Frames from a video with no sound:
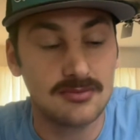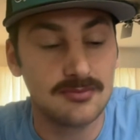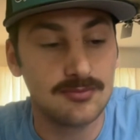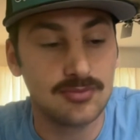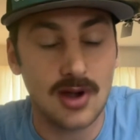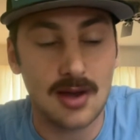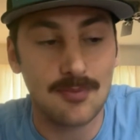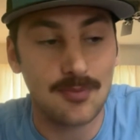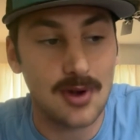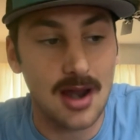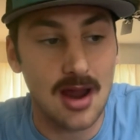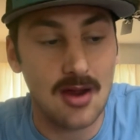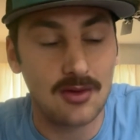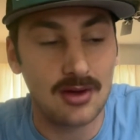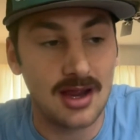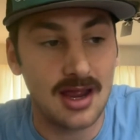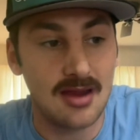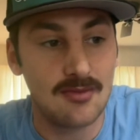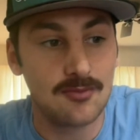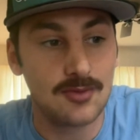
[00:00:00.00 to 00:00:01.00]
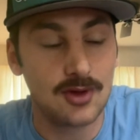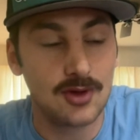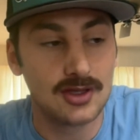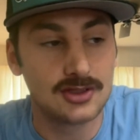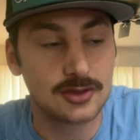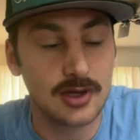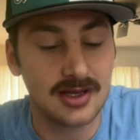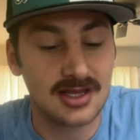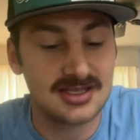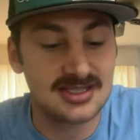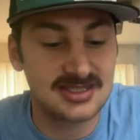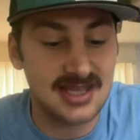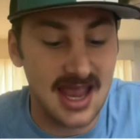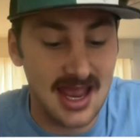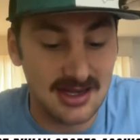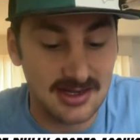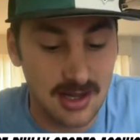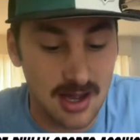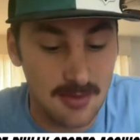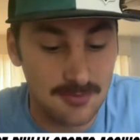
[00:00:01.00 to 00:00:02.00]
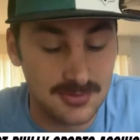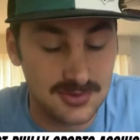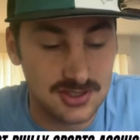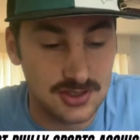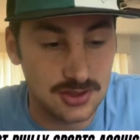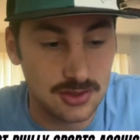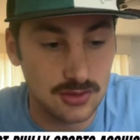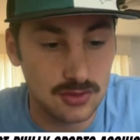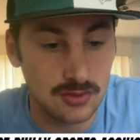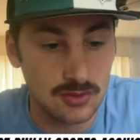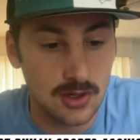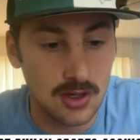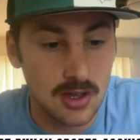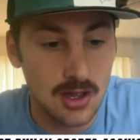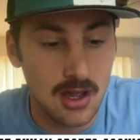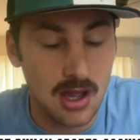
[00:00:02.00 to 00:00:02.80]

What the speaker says: Brett Brown and really trying to stand up to